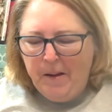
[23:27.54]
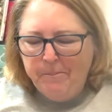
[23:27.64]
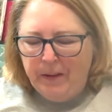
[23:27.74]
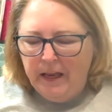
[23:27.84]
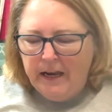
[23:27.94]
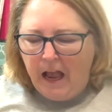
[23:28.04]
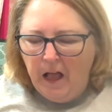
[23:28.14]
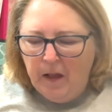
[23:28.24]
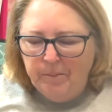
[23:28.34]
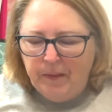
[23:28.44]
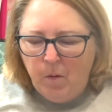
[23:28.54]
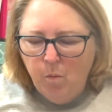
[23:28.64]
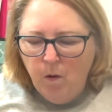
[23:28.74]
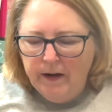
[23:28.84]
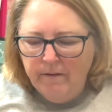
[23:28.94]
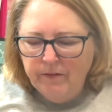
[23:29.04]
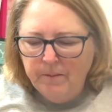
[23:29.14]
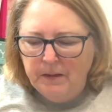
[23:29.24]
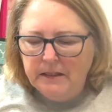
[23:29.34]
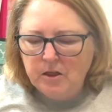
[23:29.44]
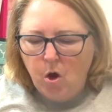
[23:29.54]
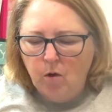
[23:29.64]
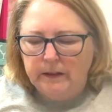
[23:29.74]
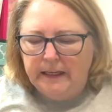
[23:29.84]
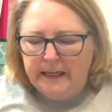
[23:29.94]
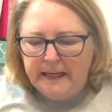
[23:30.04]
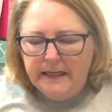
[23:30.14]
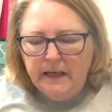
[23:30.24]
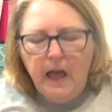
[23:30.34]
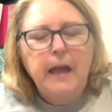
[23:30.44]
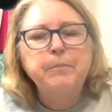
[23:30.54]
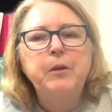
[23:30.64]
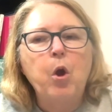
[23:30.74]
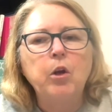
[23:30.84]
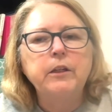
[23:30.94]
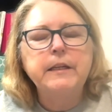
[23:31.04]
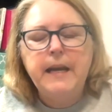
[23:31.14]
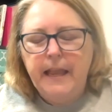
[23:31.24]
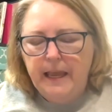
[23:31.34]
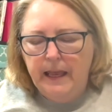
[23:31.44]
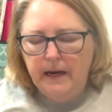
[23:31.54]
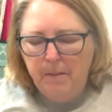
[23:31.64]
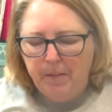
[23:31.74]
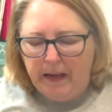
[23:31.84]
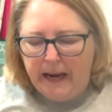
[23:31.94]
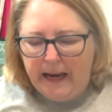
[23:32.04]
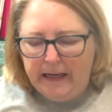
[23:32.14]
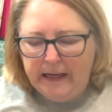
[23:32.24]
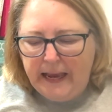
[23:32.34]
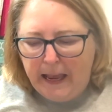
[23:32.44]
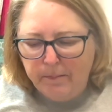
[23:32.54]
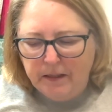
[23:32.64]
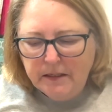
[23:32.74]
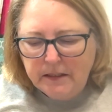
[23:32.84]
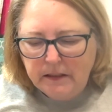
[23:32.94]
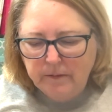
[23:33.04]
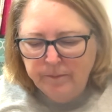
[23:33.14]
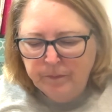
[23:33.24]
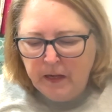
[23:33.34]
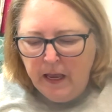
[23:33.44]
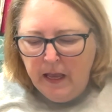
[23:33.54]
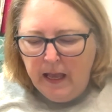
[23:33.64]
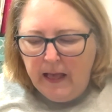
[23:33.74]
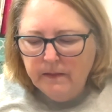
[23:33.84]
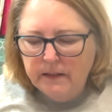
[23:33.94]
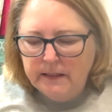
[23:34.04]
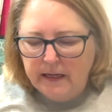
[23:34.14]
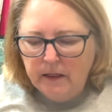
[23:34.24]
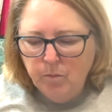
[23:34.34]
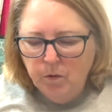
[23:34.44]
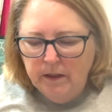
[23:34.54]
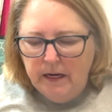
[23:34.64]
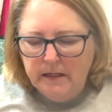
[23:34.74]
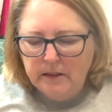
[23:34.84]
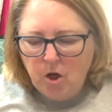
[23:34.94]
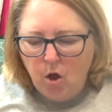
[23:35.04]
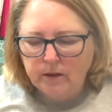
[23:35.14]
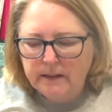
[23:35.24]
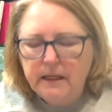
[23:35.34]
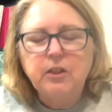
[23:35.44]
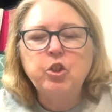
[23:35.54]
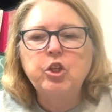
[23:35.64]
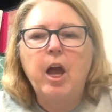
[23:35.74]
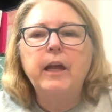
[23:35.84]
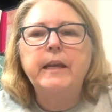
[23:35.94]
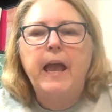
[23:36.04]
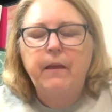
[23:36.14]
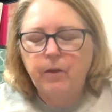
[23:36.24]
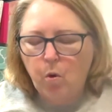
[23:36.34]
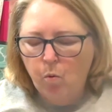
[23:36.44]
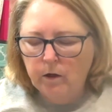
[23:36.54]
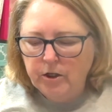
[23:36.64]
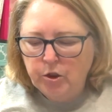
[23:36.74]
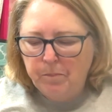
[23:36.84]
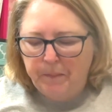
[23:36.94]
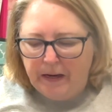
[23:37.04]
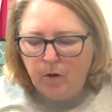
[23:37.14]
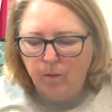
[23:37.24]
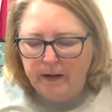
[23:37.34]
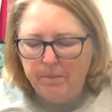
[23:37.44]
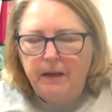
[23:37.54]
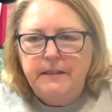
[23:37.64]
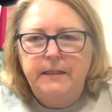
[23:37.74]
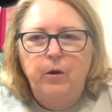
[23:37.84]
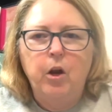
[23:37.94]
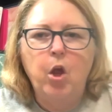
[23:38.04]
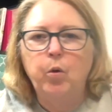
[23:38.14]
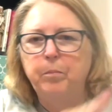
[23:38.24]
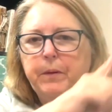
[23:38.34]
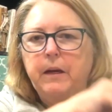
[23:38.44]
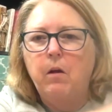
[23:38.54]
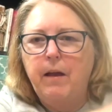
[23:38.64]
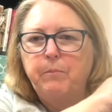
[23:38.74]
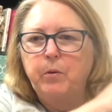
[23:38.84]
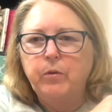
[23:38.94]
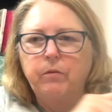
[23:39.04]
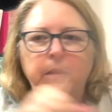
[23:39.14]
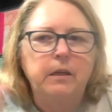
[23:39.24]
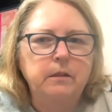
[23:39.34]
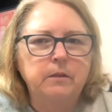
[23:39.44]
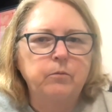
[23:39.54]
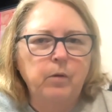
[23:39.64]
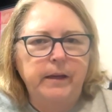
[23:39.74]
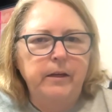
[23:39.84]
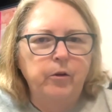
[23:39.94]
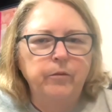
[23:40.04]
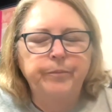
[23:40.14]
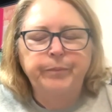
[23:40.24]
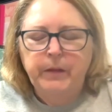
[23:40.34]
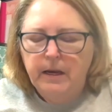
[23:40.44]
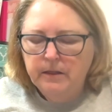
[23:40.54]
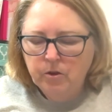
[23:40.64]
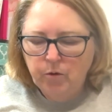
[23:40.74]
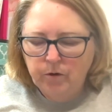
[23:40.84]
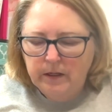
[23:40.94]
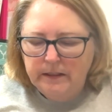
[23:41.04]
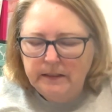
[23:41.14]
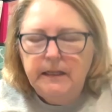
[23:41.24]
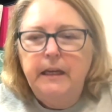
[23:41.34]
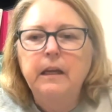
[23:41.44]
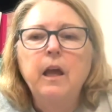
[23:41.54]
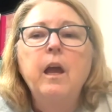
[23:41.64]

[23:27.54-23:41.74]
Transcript: But one of them is called Key Lime Garden Inn by Annie Cabot. And the second one is called Sunshine at the Cornish Bakery by Sarah Hope. And I'll have both of these right here so you can see,